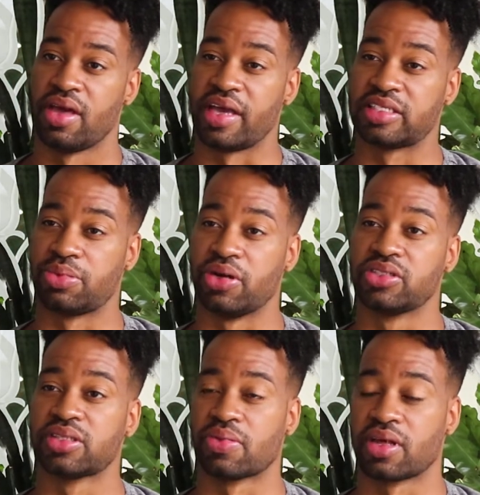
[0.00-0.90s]

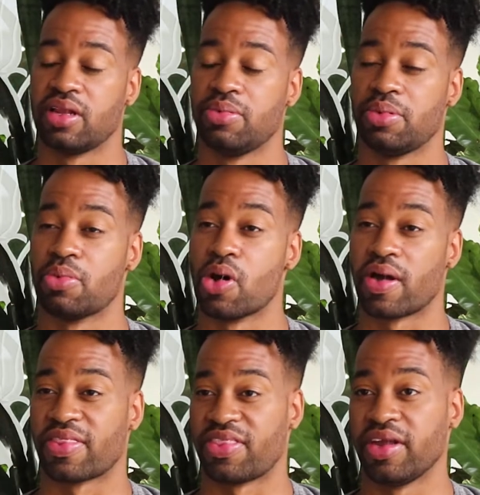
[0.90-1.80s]
experience something a little bit more
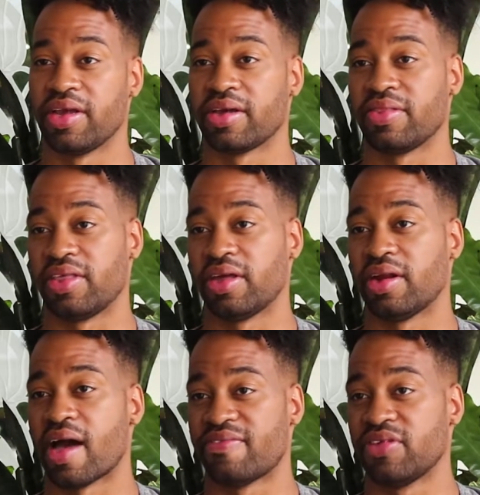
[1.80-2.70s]
authentic,
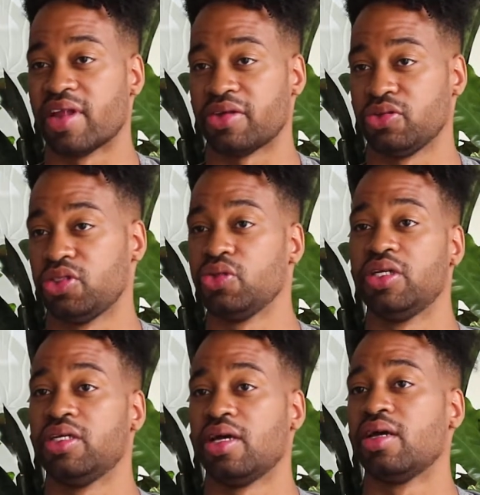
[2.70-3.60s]
then I feel like you do
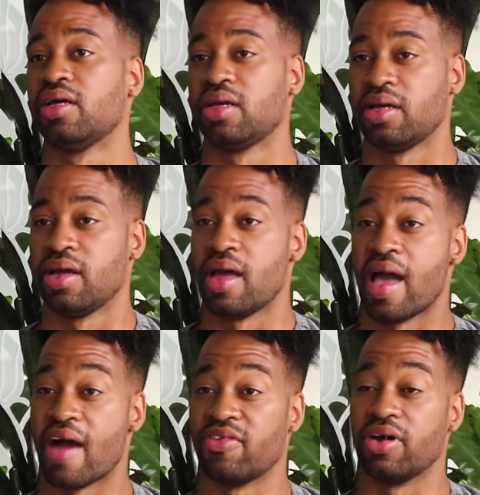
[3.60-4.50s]
need to
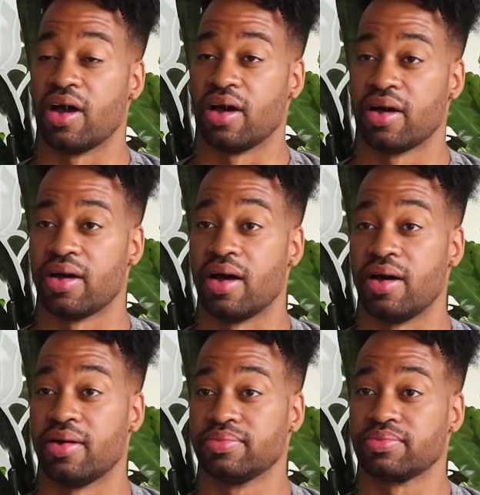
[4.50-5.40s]
have
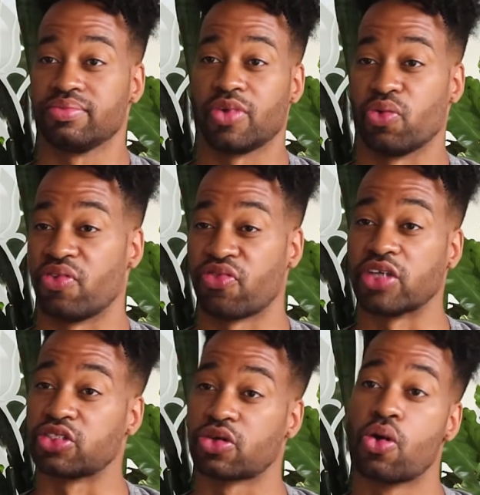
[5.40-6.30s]
a
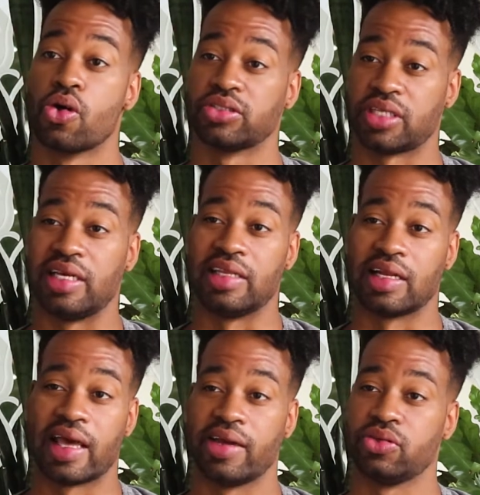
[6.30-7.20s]
refresher course in the
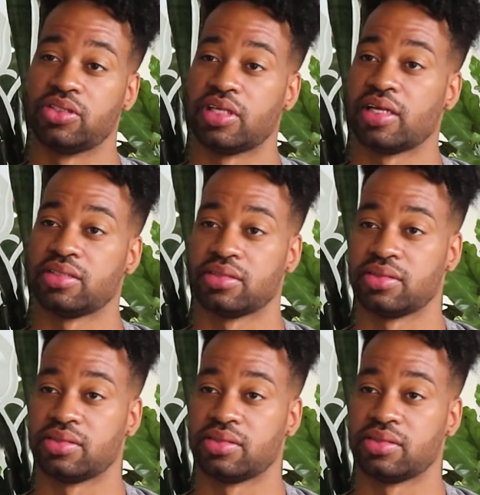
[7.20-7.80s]
language that